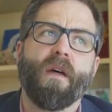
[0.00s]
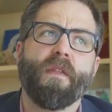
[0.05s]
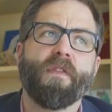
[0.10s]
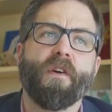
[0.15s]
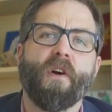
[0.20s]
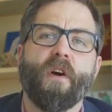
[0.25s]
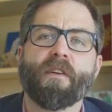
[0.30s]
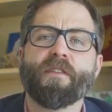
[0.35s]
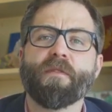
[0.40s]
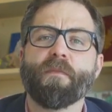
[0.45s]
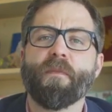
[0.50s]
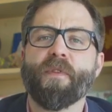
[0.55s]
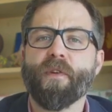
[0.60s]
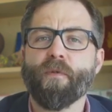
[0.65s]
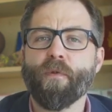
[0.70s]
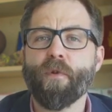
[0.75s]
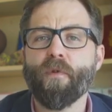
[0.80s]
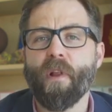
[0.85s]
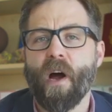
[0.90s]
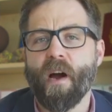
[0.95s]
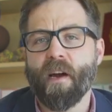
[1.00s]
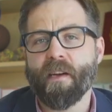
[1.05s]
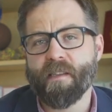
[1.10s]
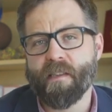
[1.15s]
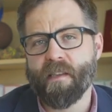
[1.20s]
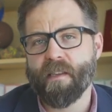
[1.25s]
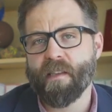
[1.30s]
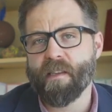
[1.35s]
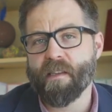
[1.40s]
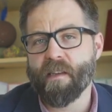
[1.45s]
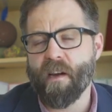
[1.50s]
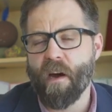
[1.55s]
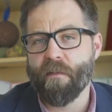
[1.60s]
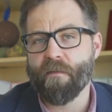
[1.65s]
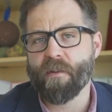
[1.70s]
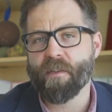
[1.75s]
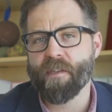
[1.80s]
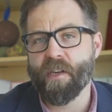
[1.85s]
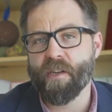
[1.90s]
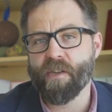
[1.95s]
There are some through lines in these
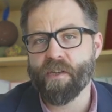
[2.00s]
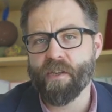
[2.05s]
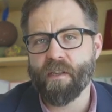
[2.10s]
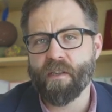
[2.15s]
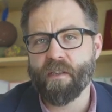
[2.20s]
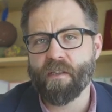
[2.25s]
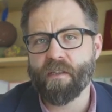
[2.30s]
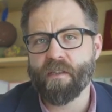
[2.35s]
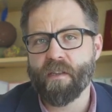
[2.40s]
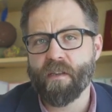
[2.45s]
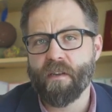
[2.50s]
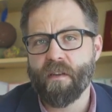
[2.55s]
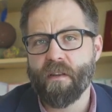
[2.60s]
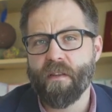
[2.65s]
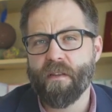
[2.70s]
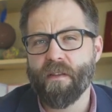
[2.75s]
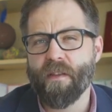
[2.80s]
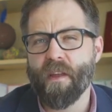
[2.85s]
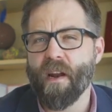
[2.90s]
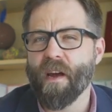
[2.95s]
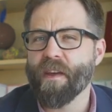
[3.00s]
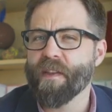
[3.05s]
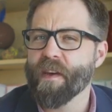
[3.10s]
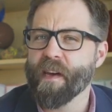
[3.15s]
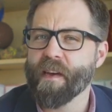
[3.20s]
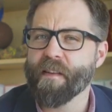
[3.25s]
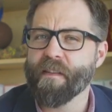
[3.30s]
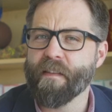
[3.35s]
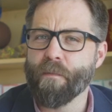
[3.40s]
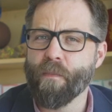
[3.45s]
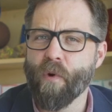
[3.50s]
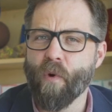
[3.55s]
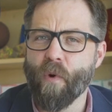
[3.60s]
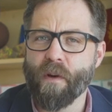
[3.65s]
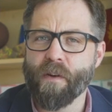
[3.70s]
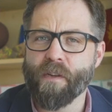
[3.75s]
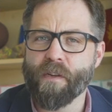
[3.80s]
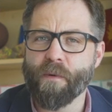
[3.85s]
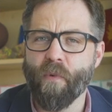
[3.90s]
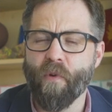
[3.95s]
conversations that I think it's
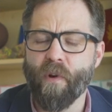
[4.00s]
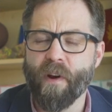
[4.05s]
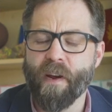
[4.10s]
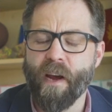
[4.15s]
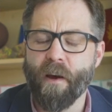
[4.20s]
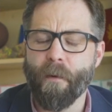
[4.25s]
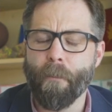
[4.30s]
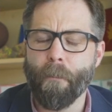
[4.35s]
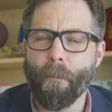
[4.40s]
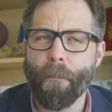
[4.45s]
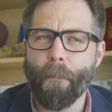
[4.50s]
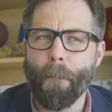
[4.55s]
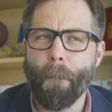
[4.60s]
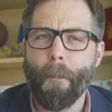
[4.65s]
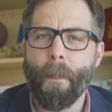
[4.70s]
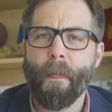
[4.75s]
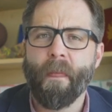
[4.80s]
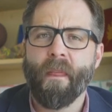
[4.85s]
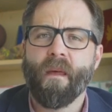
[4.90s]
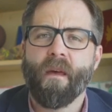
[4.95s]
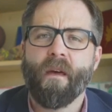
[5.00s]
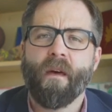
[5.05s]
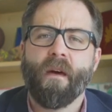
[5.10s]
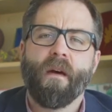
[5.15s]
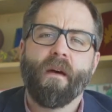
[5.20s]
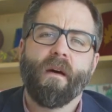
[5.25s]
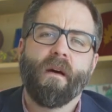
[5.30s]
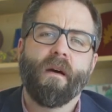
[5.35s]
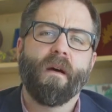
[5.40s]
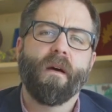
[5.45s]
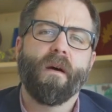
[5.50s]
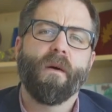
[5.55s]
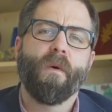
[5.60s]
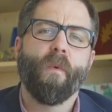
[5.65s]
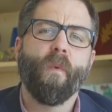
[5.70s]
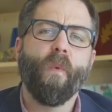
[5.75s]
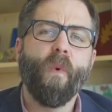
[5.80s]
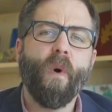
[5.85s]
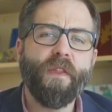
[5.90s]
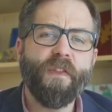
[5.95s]
important to point out.
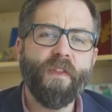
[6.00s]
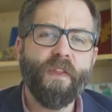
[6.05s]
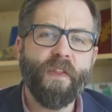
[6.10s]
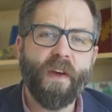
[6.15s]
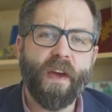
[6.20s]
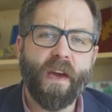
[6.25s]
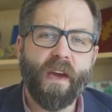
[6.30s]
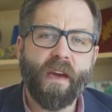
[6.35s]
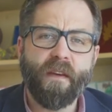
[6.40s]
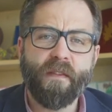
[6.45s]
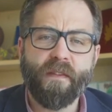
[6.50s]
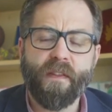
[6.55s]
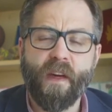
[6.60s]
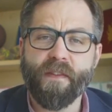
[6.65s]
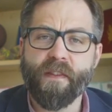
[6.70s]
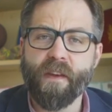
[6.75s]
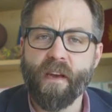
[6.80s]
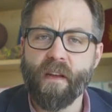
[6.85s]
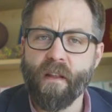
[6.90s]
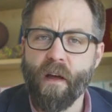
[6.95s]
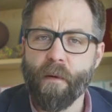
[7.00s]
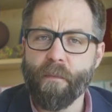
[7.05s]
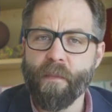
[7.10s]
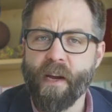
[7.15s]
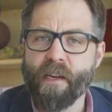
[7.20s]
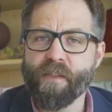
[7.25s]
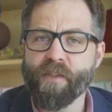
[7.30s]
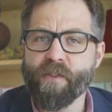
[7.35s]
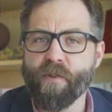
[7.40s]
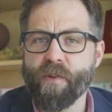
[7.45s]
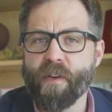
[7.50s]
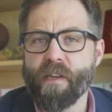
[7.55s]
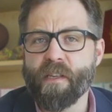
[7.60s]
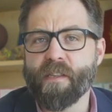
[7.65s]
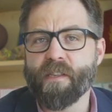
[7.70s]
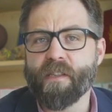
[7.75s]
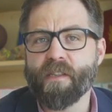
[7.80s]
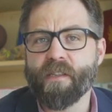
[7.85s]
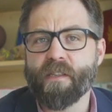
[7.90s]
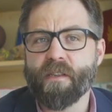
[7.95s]
One thing that the alumni
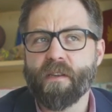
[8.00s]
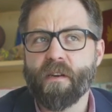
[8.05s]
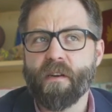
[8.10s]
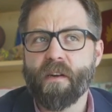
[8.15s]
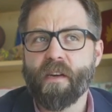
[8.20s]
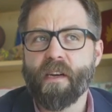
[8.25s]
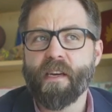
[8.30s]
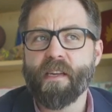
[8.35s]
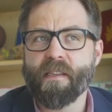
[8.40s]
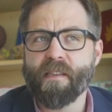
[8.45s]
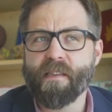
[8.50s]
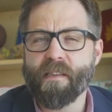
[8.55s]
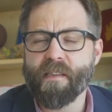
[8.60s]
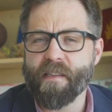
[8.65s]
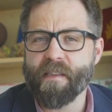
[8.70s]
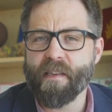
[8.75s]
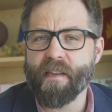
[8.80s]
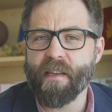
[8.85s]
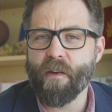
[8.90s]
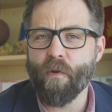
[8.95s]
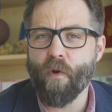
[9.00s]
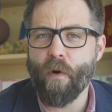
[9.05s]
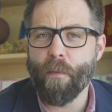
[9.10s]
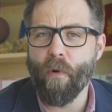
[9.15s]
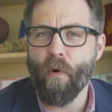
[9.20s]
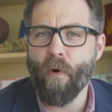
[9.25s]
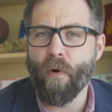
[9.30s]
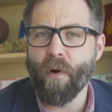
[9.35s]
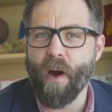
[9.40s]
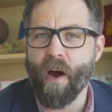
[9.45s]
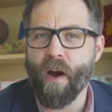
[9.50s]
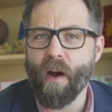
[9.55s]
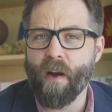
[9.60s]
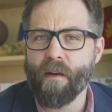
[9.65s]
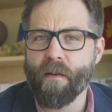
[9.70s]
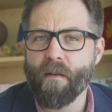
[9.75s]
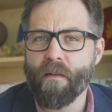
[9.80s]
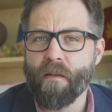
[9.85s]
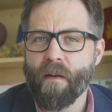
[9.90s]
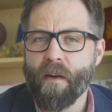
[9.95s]
students consistently report
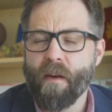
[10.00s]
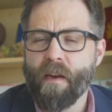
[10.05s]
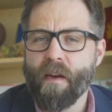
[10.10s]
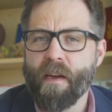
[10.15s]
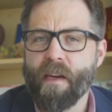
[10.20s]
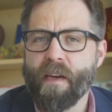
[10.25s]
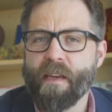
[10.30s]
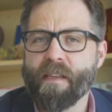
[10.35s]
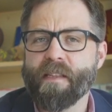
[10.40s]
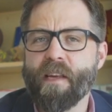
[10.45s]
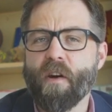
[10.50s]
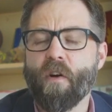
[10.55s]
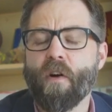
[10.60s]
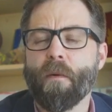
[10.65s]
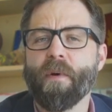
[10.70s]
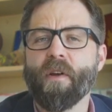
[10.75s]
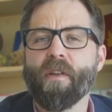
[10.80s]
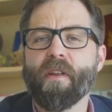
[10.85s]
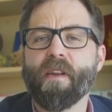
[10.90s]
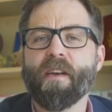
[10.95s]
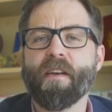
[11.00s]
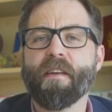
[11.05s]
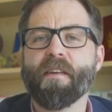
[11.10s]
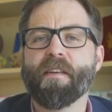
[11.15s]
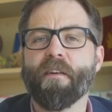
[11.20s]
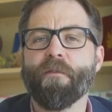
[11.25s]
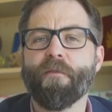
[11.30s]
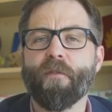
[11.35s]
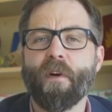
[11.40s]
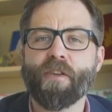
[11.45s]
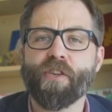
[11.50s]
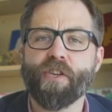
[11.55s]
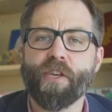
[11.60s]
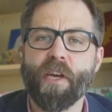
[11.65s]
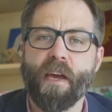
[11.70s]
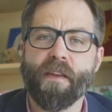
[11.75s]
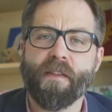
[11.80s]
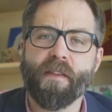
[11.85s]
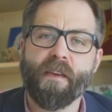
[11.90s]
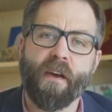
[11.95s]
on is their ability to
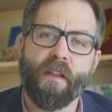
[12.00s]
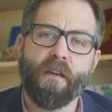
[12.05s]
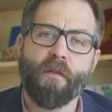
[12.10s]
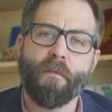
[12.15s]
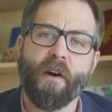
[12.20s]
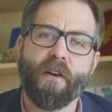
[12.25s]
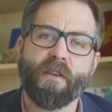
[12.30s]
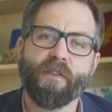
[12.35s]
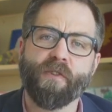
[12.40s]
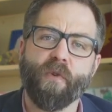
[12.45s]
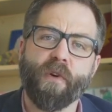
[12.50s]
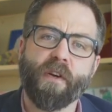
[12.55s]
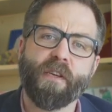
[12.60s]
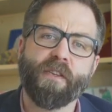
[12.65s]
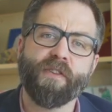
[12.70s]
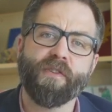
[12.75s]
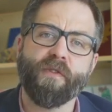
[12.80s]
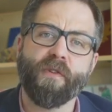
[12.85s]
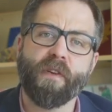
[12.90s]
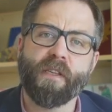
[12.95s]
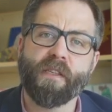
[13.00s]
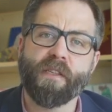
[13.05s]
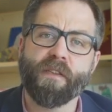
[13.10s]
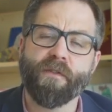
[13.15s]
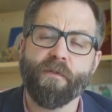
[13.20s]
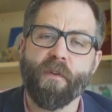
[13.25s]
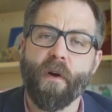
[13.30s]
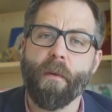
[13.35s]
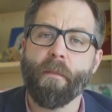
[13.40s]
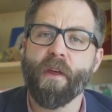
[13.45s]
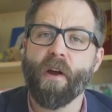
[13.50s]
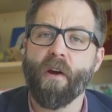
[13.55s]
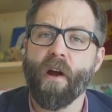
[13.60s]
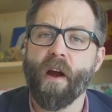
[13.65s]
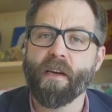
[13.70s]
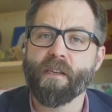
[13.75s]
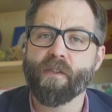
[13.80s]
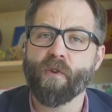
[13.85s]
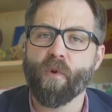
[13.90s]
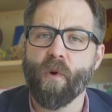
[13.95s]
differentiate the other Montessori students from their
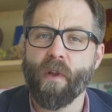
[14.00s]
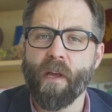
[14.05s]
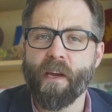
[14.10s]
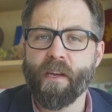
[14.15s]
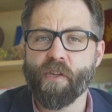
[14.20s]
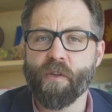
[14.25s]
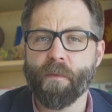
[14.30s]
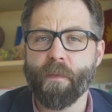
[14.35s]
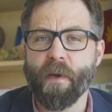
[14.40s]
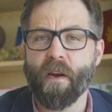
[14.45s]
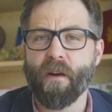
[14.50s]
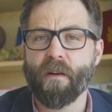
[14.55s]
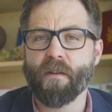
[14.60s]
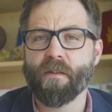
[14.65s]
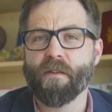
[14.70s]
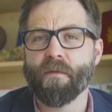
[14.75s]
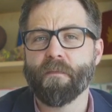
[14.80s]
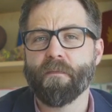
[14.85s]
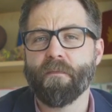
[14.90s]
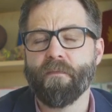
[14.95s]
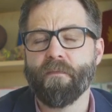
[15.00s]
high school-aged peers.